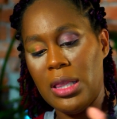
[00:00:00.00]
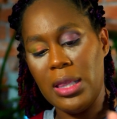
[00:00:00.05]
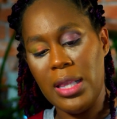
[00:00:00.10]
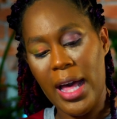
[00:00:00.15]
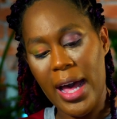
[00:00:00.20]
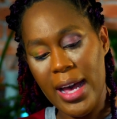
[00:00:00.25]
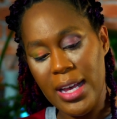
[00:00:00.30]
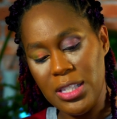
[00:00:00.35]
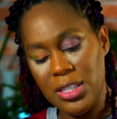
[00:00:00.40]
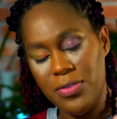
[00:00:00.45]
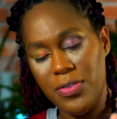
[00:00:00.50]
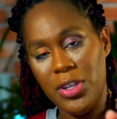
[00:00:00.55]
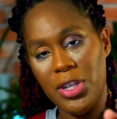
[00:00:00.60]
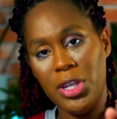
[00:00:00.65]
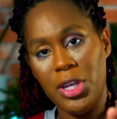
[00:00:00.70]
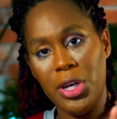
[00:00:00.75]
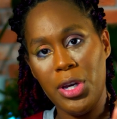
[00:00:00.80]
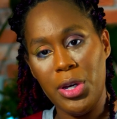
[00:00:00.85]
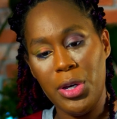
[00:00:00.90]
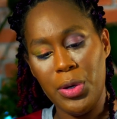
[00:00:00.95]
last
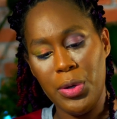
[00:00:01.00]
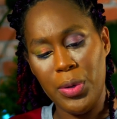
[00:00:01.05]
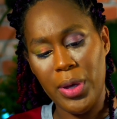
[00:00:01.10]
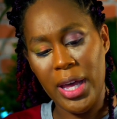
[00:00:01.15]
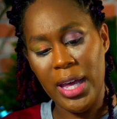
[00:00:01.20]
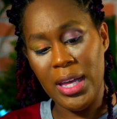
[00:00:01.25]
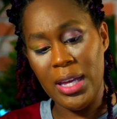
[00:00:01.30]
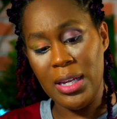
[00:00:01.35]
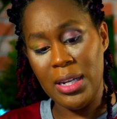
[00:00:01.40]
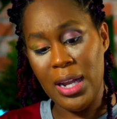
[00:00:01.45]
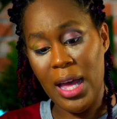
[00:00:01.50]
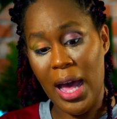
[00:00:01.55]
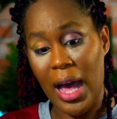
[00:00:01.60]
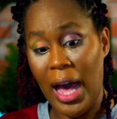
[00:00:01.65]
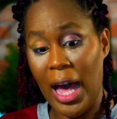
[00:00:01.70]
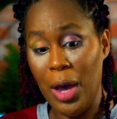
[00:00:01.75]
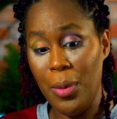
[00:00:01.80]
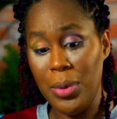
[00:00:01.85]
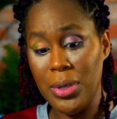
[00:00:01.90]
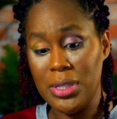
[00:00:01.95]
video and
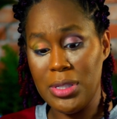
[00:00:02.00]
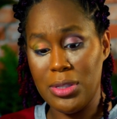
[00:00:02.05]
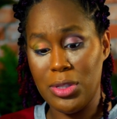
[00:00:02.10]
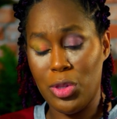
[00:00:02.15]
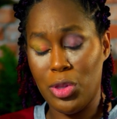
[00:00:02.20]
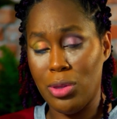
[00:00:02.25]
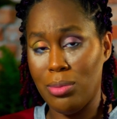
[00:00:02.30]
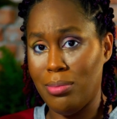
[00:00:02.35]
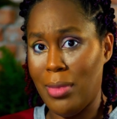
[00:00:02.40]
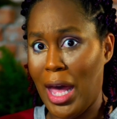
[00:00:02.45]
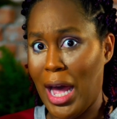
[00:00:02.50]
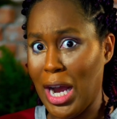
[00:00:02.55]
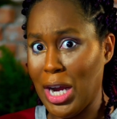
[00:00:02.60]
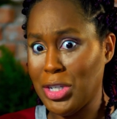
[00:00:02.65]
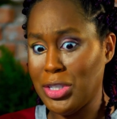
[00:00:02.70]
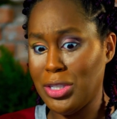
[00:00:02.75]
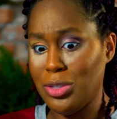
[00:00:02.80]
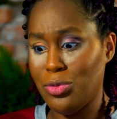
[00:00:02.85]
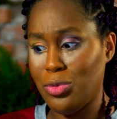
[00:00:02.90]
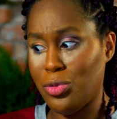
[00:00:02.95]
I was
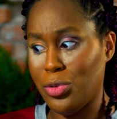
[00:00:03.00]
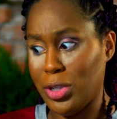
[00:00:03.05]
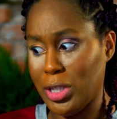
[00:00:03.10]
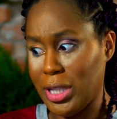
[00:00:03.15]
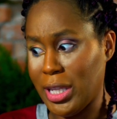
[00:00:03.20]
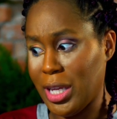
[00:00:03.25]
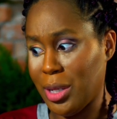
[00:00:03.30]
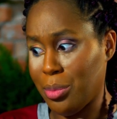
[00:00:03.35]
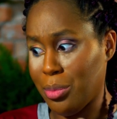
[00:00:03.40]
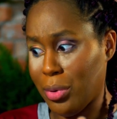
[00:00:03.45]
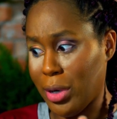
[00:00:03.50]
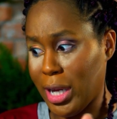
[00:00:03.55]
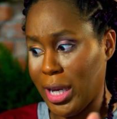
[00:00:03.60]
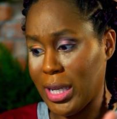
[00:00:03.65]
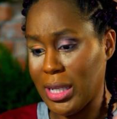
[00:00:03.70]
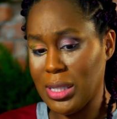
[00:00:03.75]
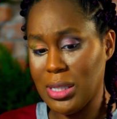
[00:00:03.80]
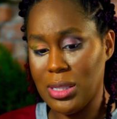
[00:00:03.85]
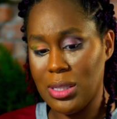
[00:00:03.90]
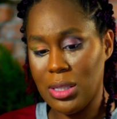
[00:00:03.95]
actually really
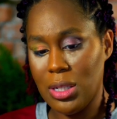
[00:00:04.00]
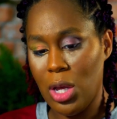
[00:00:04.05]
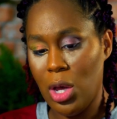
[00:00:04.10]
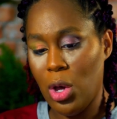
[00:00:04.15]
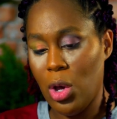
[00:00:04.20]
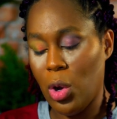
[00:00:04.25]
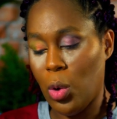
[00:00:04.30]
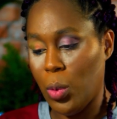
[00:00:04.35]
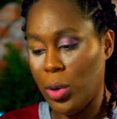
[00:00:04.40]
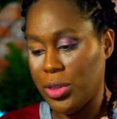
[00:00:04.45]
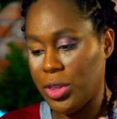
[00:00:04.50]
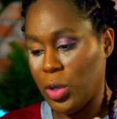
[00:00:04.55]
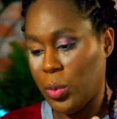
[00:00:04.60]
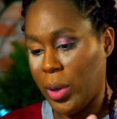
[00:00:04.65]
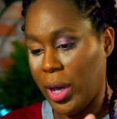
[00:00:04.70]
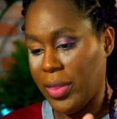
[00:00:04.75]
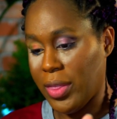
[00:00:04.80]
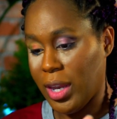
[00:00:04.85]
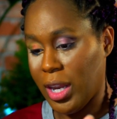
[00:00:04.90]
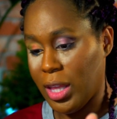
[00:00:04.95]
impressed with the
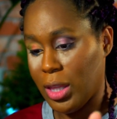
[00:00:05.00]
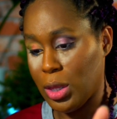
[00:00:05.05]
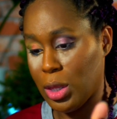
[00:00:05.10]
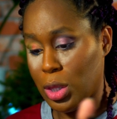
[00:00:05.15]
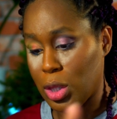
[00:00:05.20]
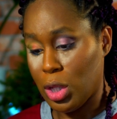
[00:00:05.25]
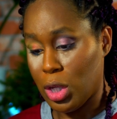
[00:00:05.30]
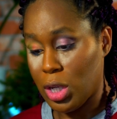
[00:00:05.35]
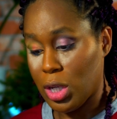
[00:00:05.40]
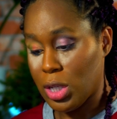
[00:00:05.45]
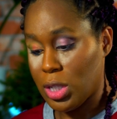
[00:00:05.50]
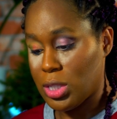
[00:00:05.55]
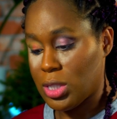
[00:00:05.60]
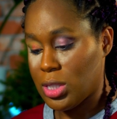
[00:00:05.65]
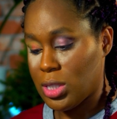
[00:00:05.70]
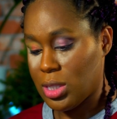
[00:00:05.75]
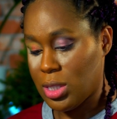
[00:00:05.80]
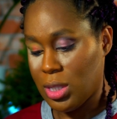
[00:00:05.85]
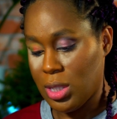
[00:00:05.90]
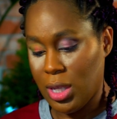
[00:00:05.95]
way that it looks.
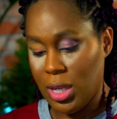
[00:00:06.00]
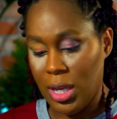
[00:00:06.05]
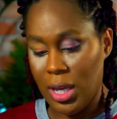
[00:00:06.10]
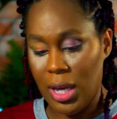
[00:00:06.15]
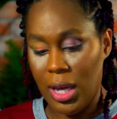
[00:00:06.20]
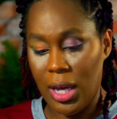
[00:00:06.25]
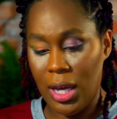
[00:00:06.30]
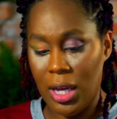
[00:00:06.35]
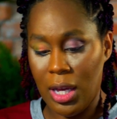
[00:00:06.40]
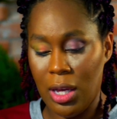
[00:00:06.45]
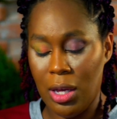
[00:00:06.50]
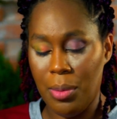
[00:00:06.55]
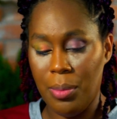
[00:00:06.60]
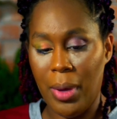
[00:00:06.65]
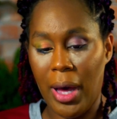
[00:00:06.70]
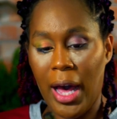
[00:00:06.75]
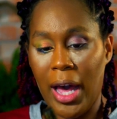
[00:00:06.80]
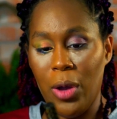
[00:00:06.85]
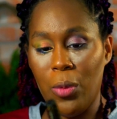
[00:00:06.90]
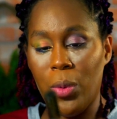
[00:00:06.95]

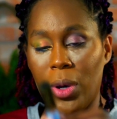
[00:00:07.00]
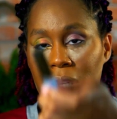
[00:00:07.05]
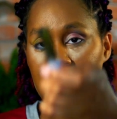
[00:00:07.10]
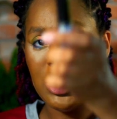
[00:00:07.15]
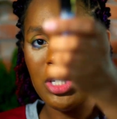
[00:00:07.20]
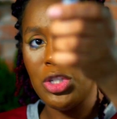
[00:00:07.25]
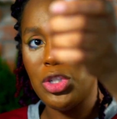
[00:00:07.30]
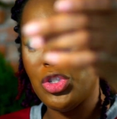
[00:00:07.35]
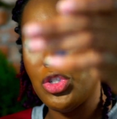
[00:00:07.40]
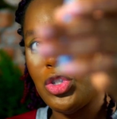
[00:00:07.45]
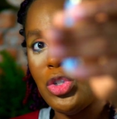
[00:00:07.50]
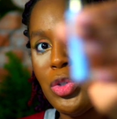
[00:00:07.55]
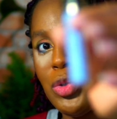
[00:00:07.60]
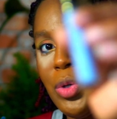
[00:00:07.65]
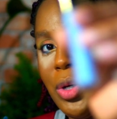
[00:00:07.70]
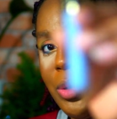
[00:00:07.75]
I wasn't too